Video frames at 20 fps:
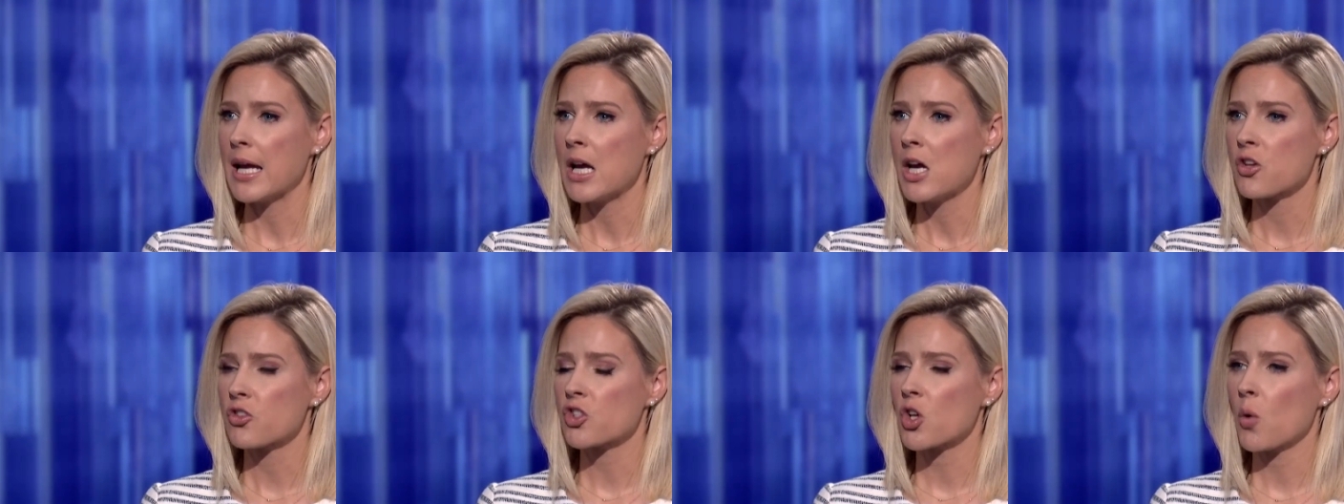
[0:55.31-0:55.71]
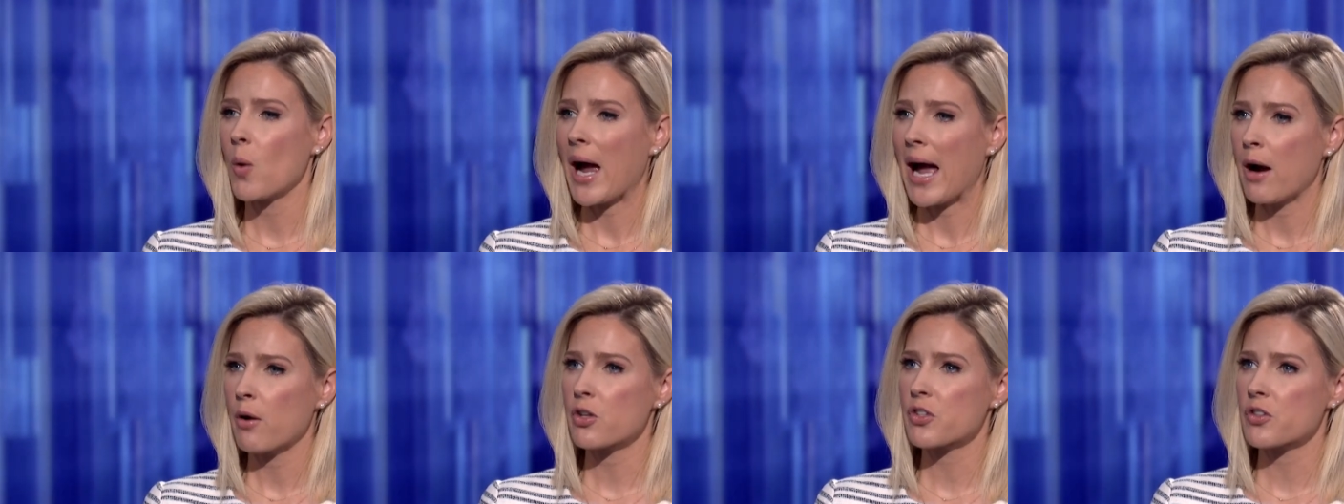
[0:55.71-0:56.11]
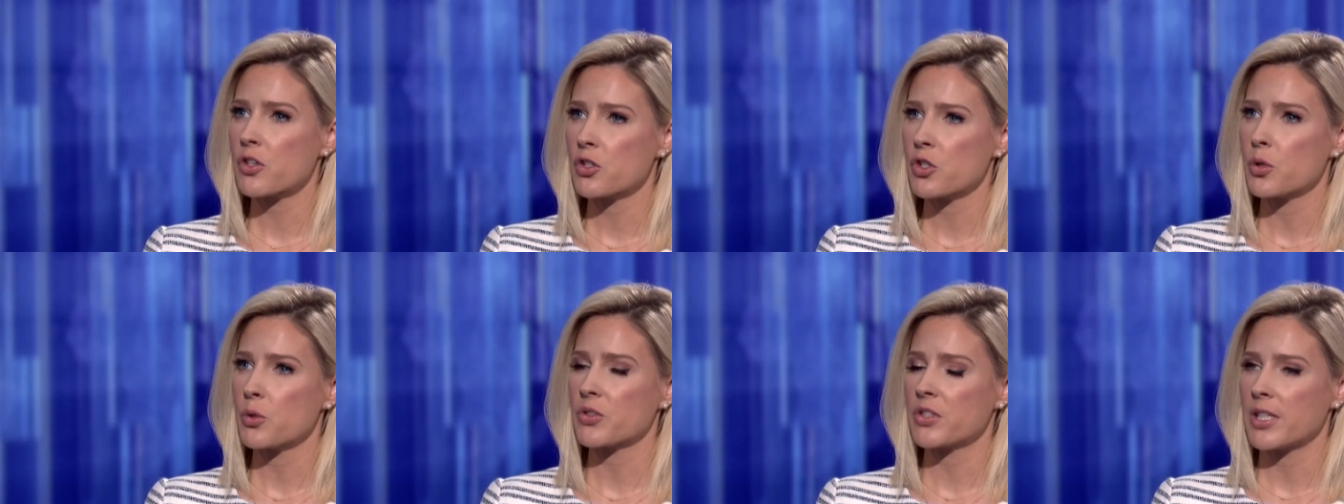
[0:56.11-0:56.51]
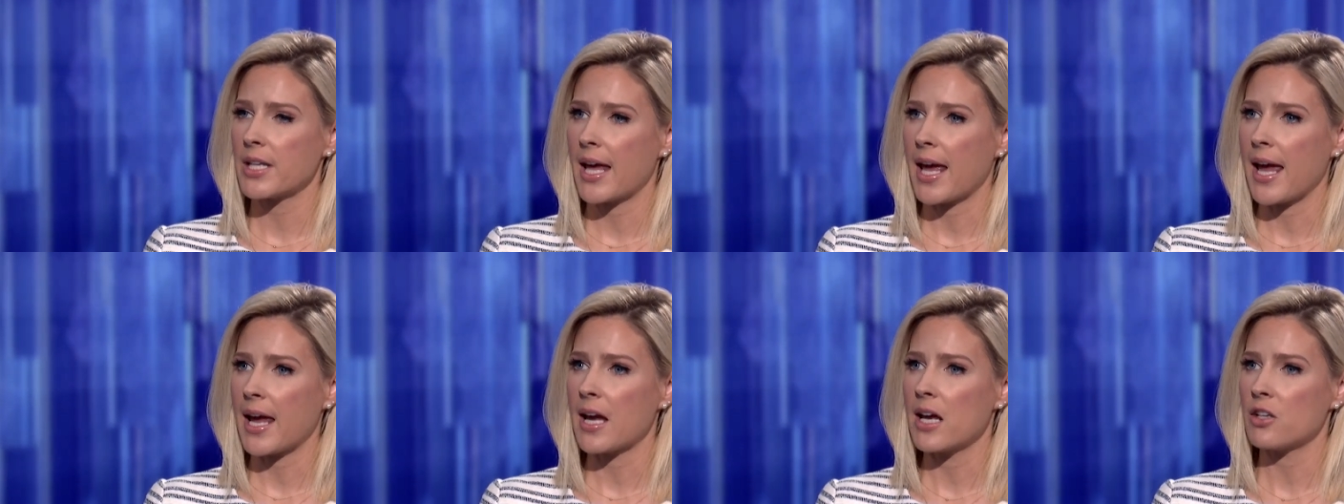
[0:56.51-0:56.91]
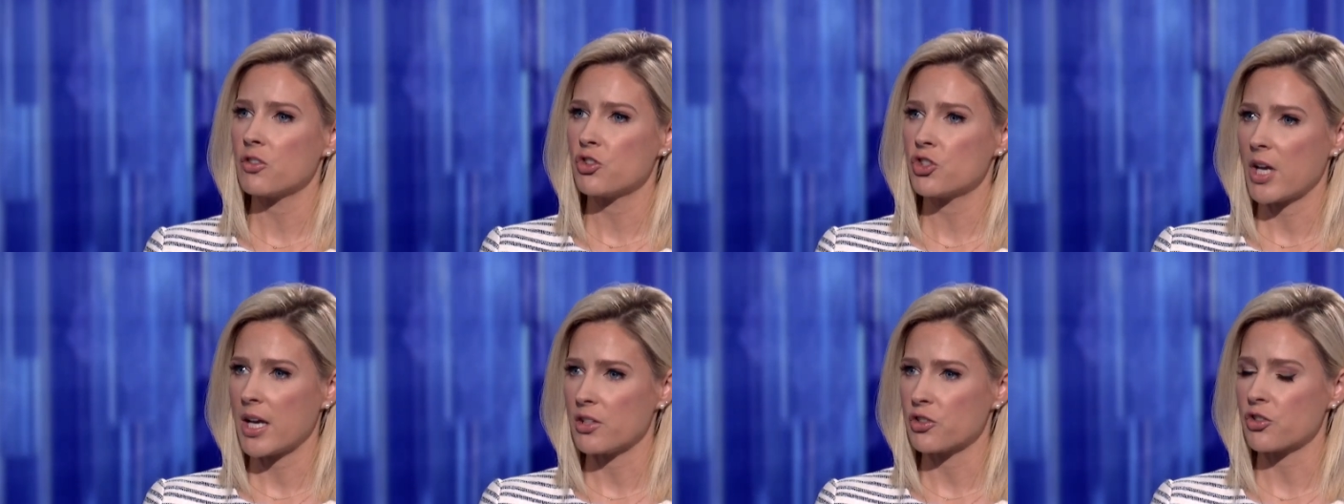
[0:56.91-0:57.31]
So how does the news today
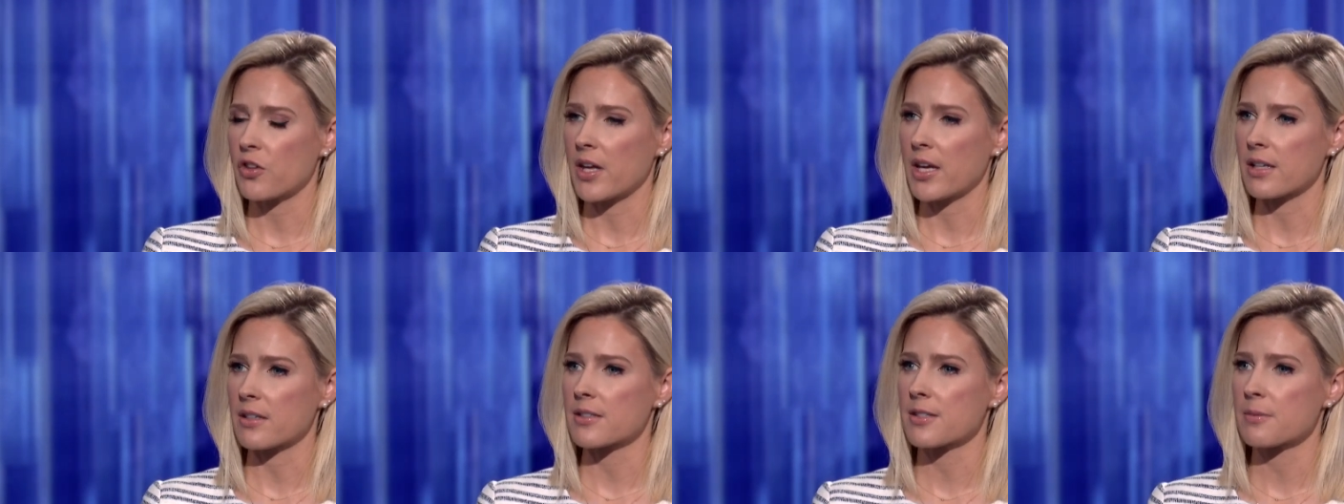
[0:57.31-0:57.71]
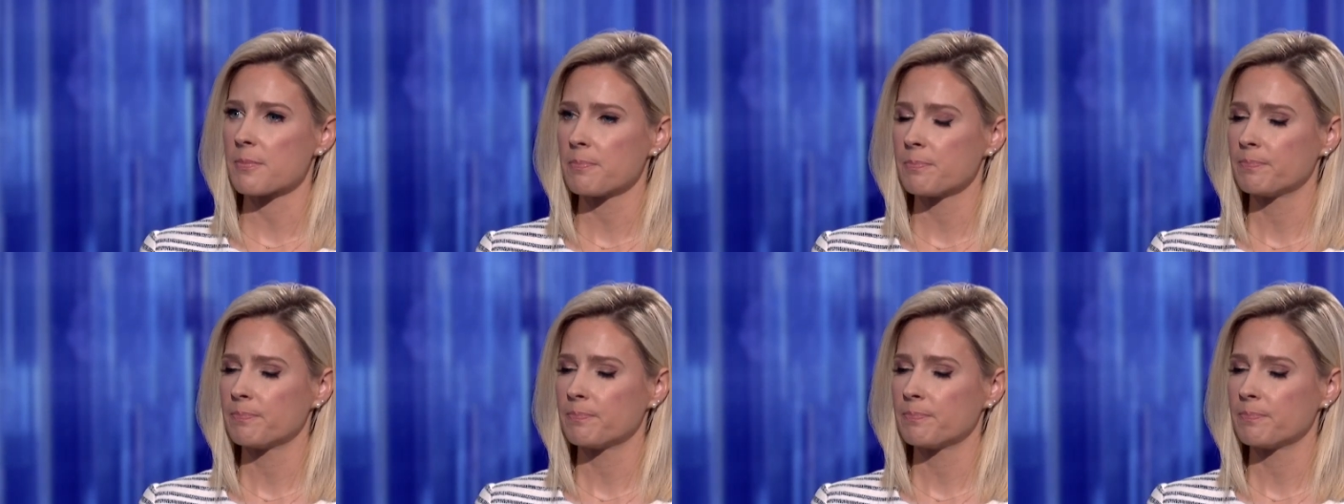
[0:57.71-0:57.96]
change things?